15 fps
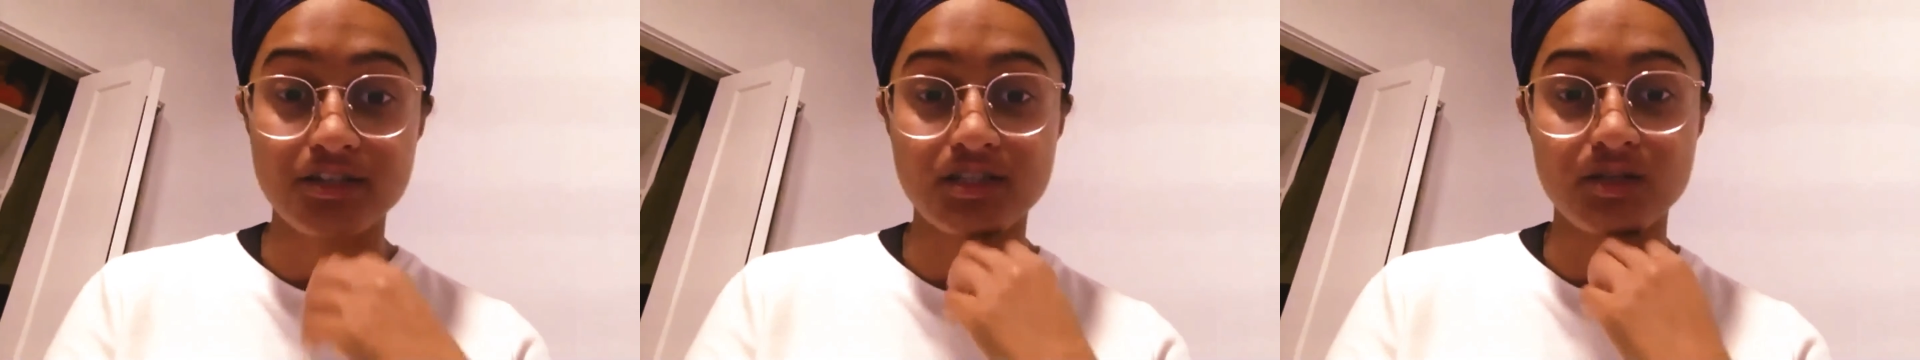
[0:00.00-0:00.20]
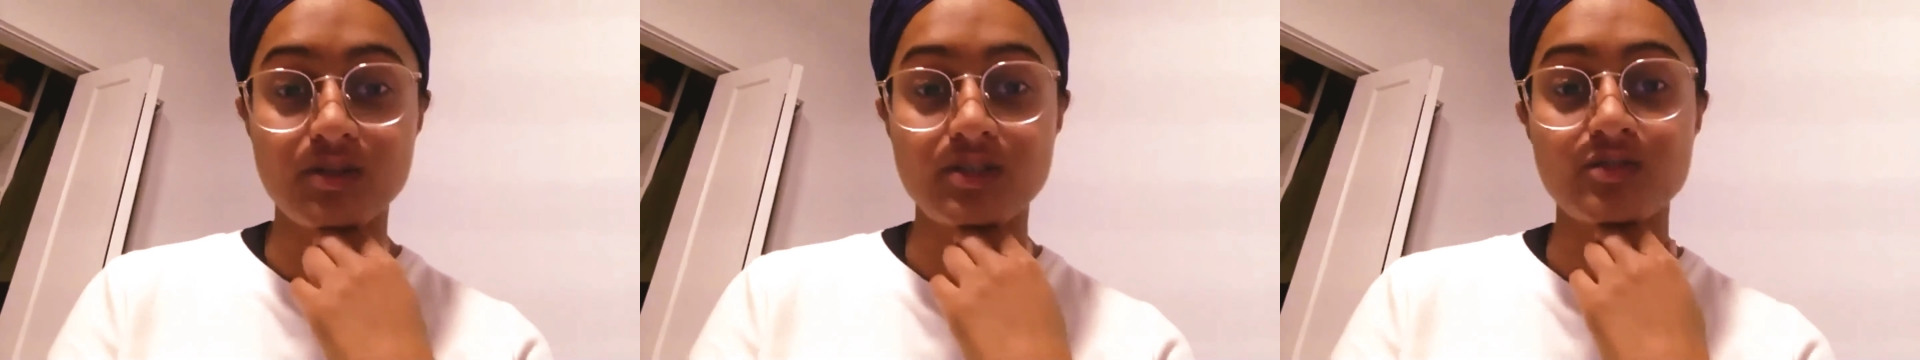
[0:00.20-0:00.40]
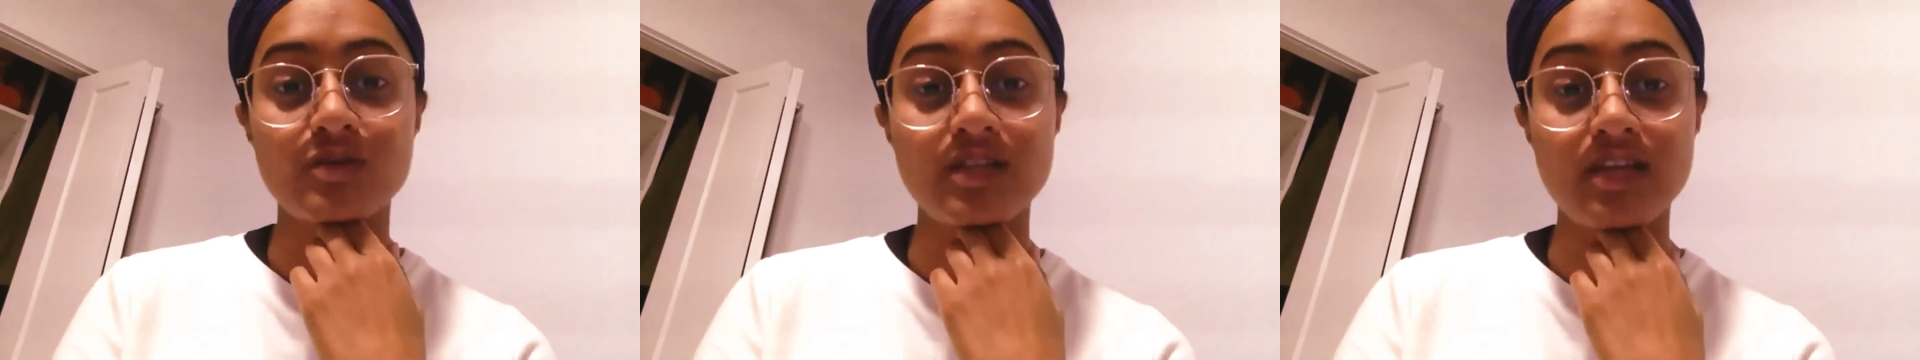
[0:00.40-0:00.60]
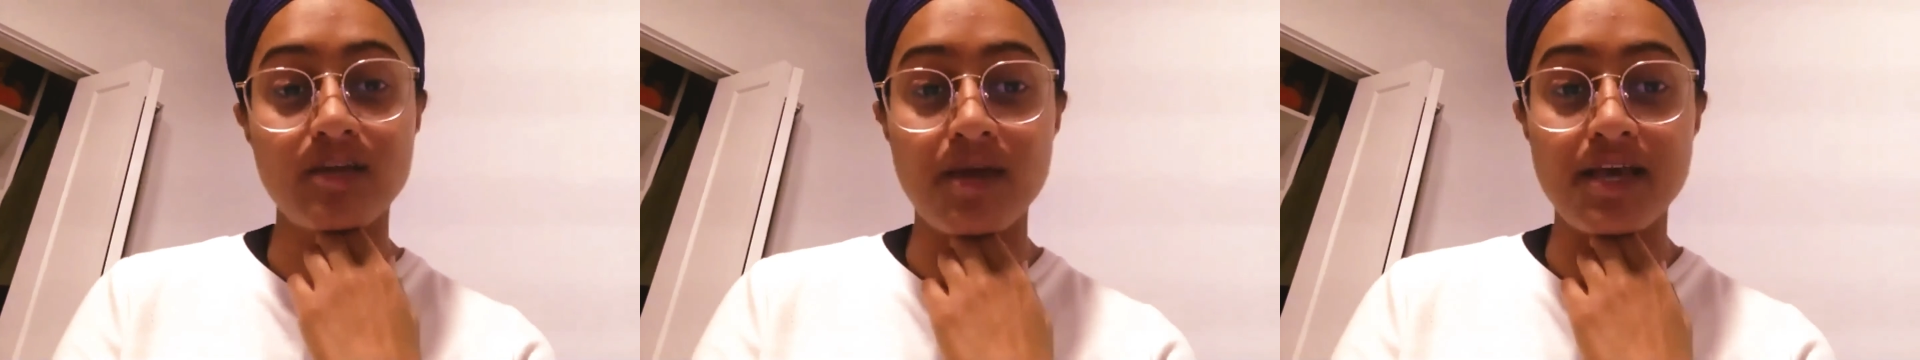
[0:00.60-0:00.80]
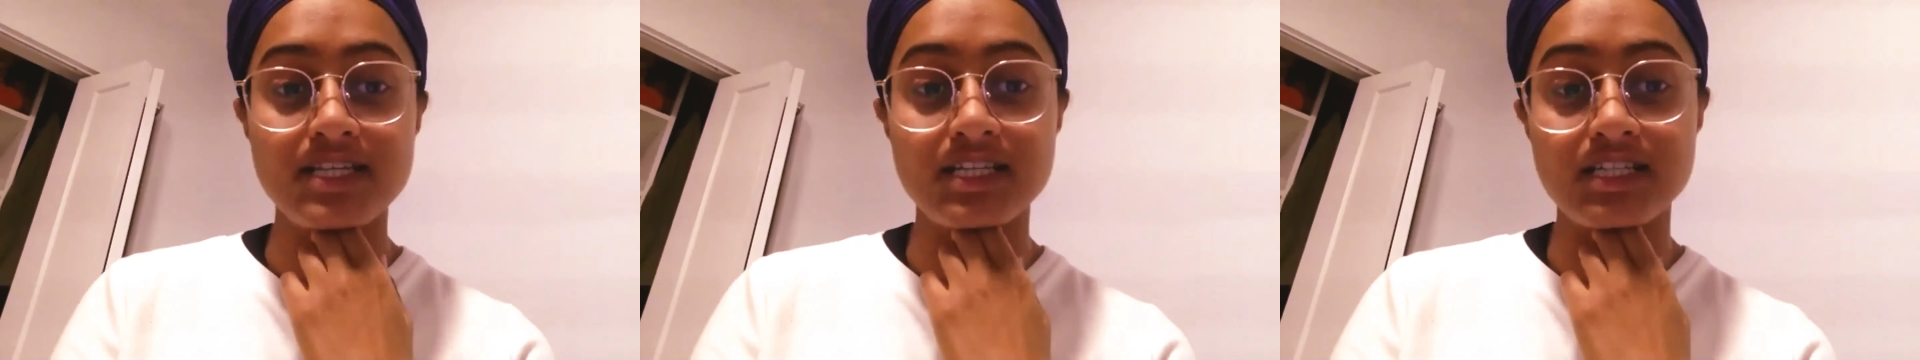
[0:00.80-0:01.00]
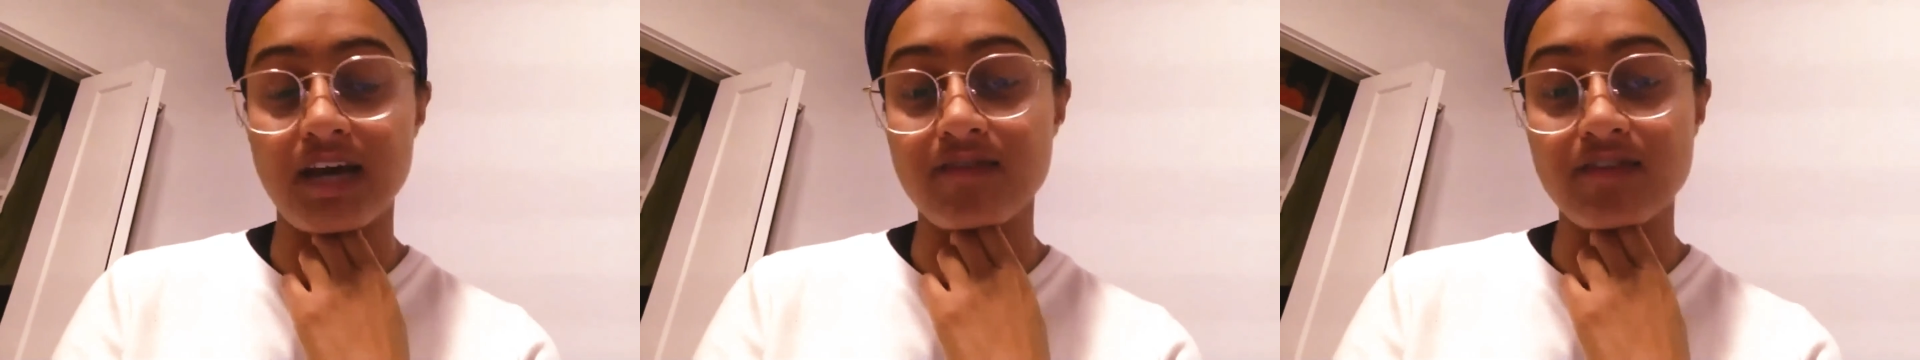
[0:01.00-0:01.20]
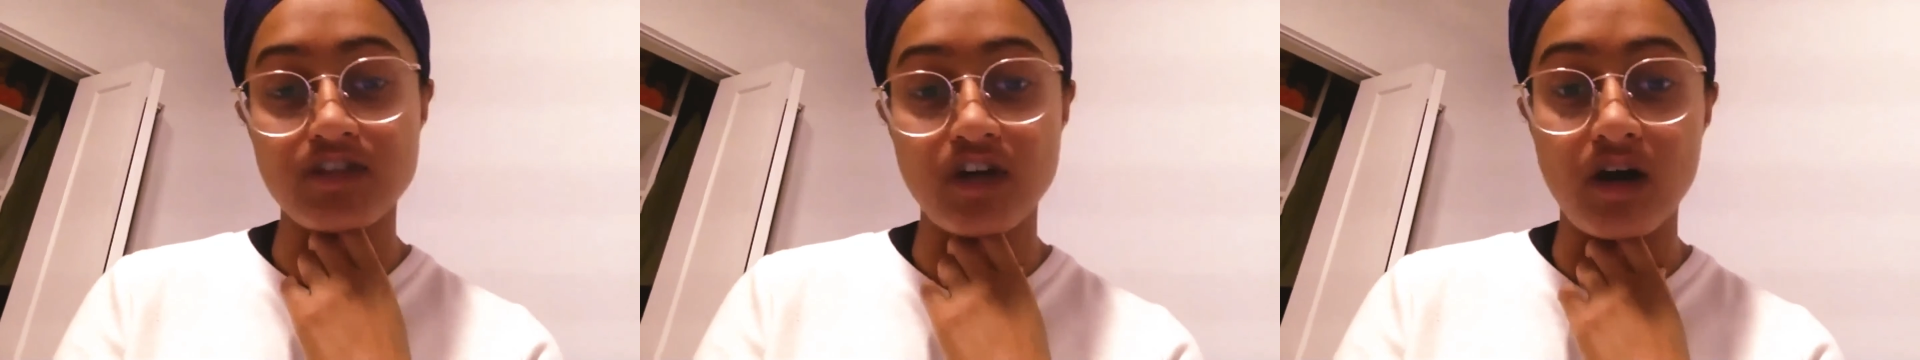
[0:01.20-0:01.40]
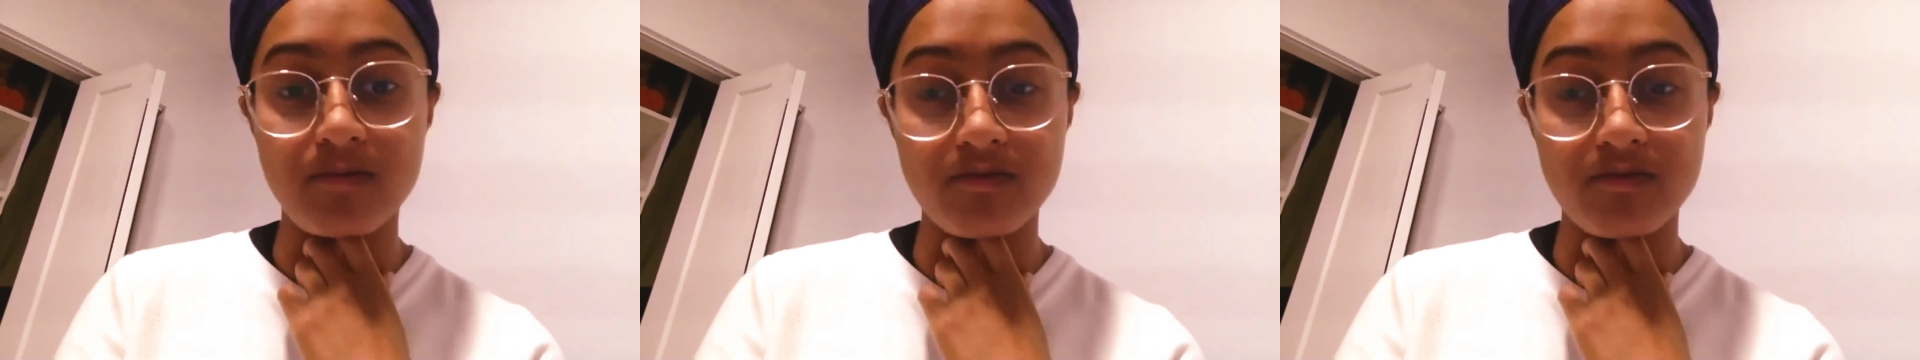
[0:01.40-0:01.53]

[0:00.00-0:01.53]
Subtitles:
So it's really amazing to have these